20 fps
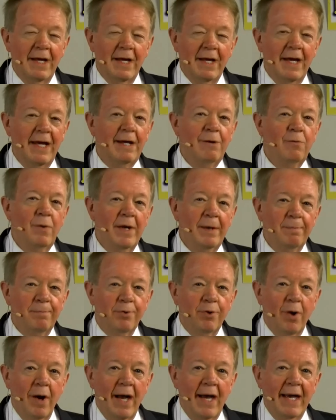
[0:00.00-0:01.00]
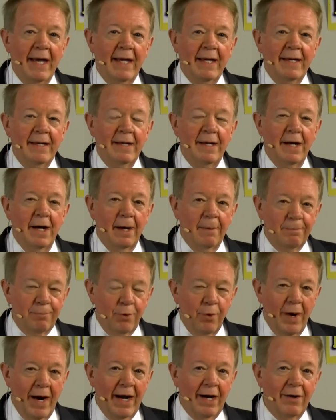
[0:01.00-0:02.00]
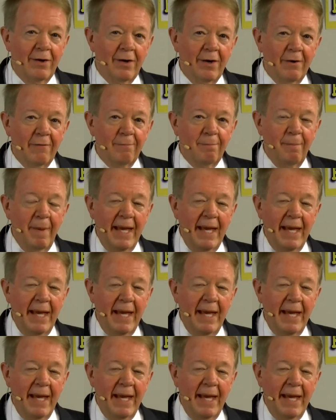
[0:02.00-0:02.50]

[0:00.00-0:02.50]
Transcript: Today we pray a prayer of